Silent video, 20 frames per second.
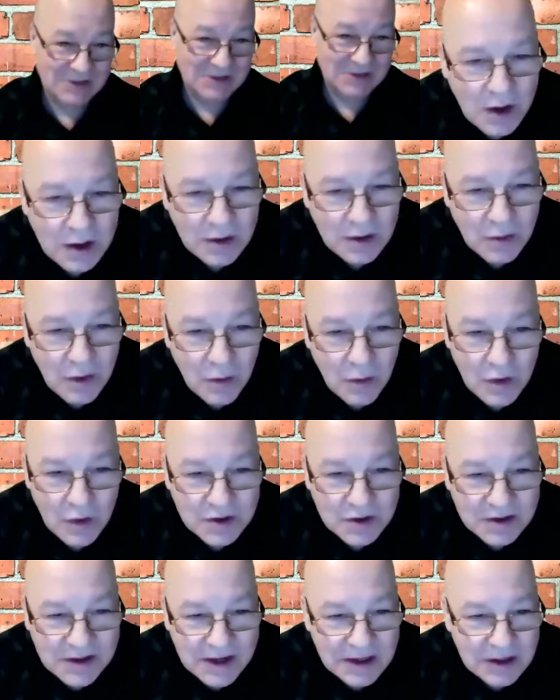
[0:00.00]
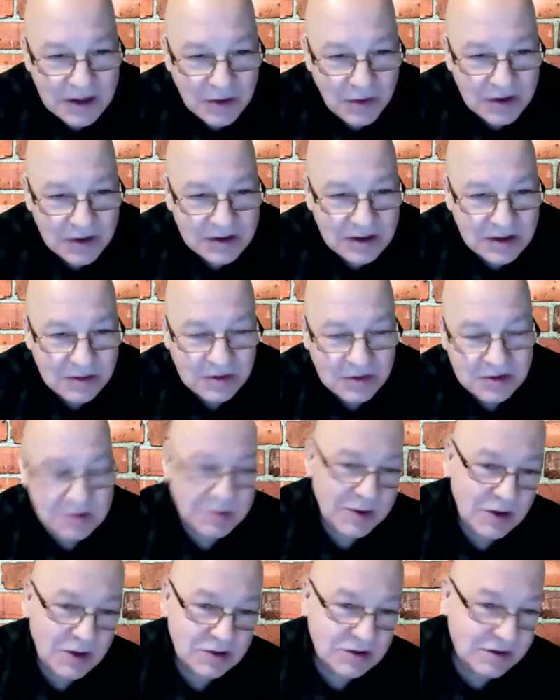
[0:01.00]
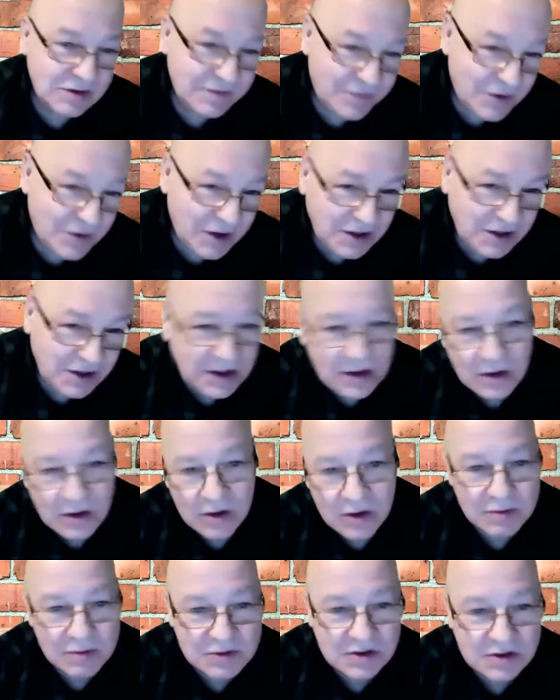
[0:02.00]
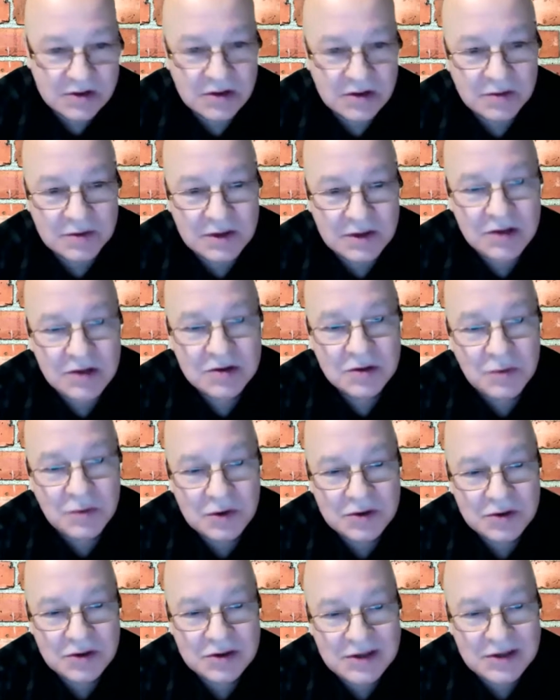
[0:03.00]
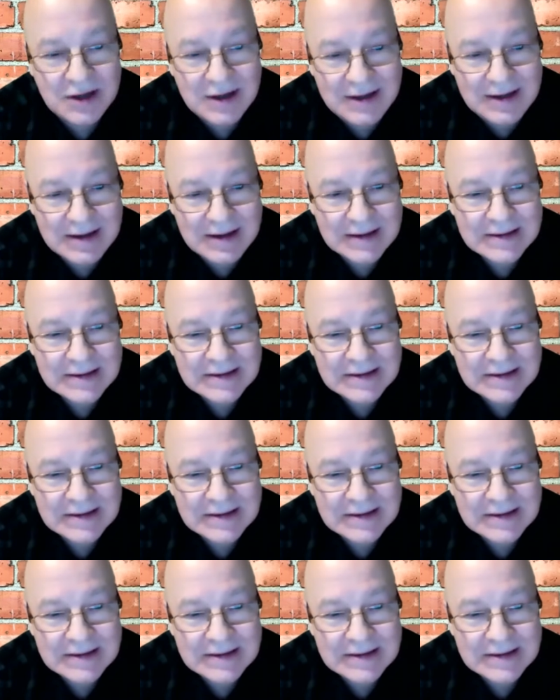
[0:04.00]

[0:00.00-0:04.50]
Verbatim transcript: you wanted to get into wrestling. Was it because of the fighting, or was it something you used to watch on telly?